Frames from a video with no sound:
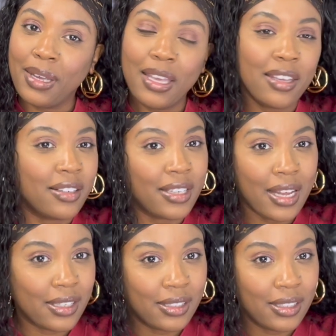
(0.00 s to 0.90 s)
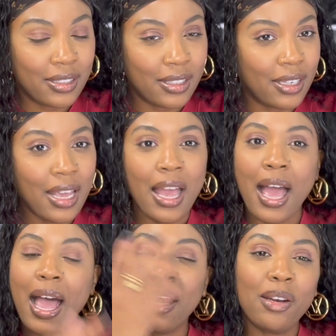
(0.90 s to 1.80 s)
and you're not a citizen,
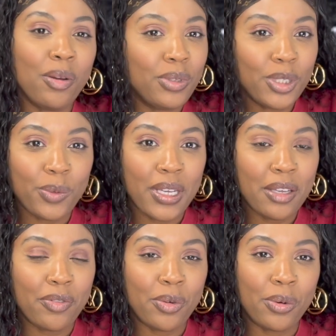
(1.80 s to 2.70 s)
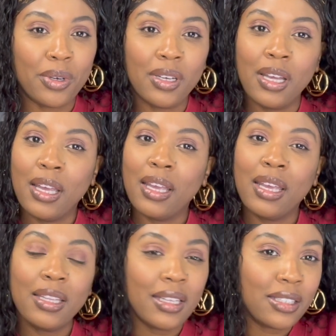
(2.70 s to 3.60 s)
I don't know what you're waiting for.
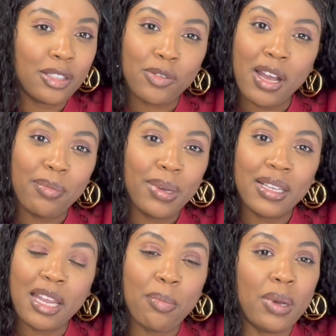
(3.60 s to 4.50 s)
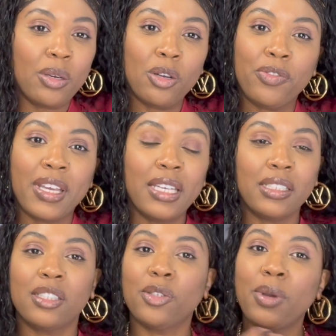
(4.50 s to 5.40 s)
Hit that subscribe button, that bell notification,
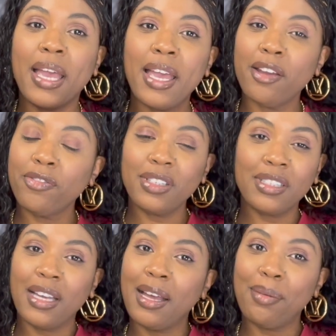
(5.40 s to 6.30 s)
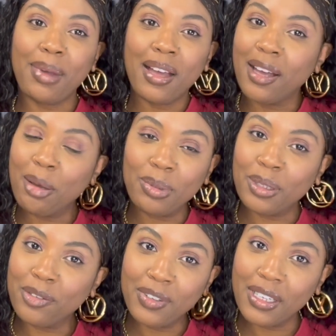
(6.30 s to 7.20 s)
so every time I
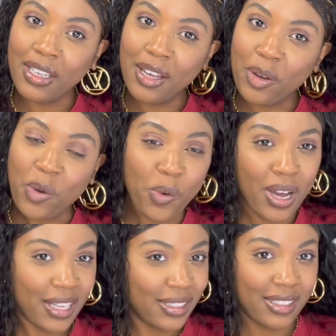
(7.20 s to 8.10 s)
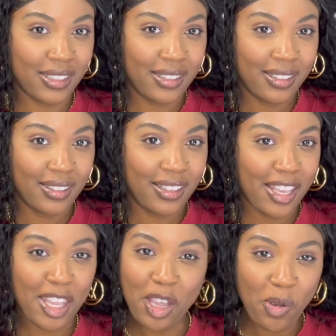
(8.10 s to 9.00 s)
upload a video,
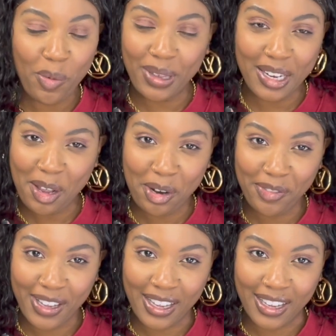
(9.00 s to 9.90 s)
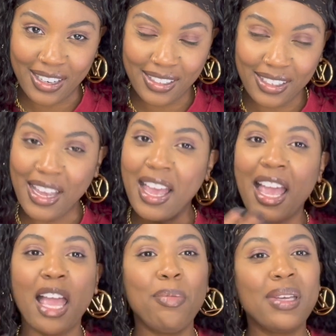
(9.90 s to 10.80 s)
you will be notified.
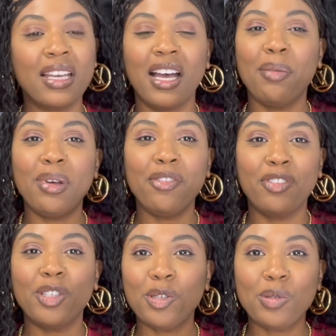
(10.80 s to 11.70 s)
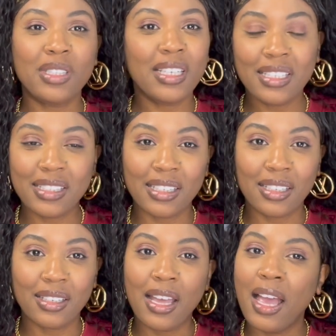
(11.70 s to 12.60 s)
And become official
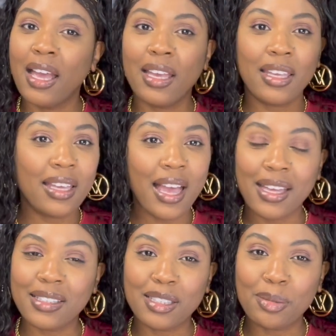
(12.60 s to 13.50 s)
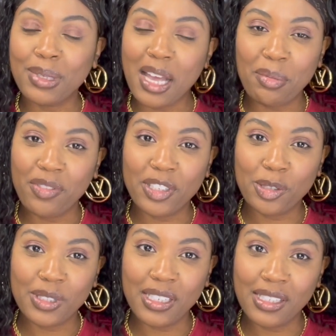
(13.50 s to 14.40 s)
citizen. Yes, become official
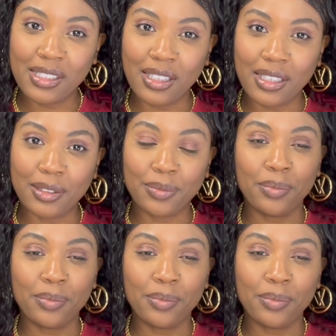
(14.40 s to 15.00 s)
citizen.